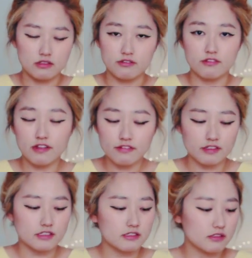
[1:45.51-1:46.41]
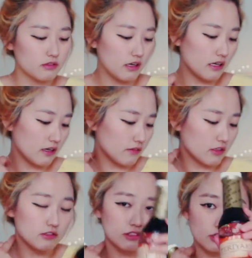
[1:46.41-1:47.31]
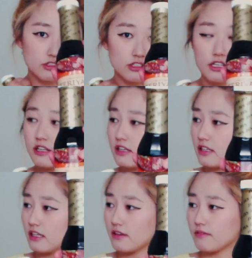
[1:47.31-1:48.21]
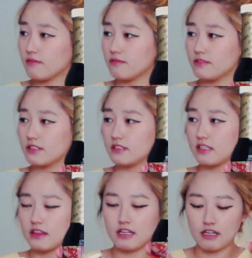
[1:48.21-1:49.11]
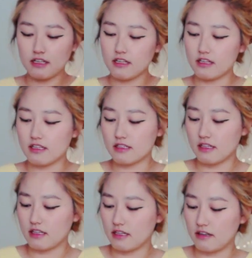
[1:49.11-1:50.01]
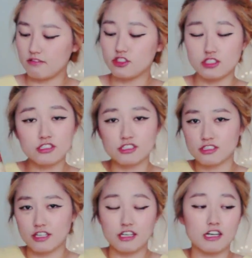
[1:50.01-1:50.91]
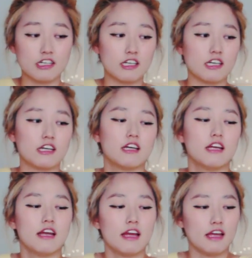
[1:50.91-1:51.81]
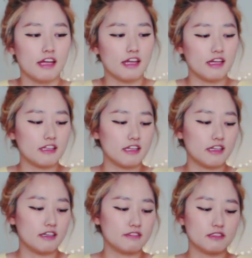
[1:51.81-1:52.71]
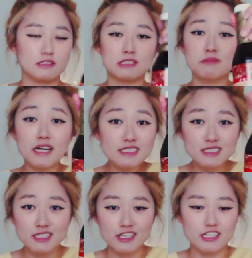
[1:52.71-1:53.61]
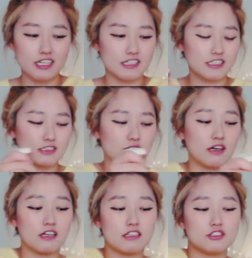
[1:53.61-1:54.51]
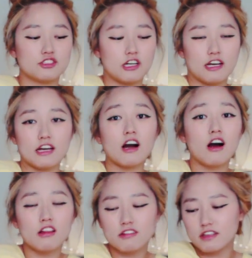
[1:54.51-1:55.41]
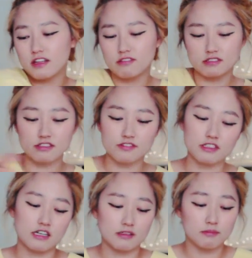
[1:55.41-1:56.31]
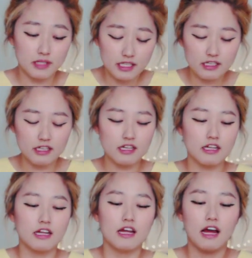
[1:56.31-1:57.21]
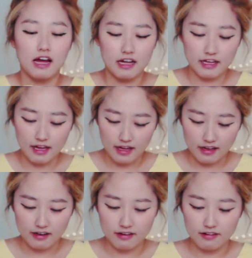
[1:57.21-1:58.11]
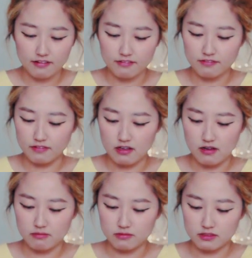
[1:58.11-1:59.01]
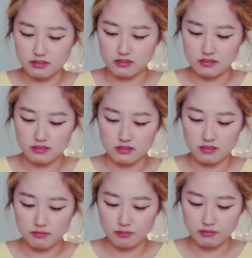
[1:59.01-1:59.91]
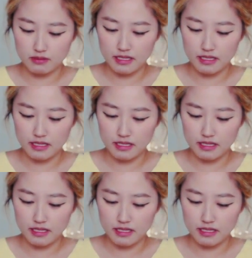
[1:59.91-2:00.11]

with different flavors. So I have an original teriyaki, looks like that, and I have ginger teriyaki, and I have some spicy teriyaki. So I'm gonna try all of them with different kind of meat. I have this is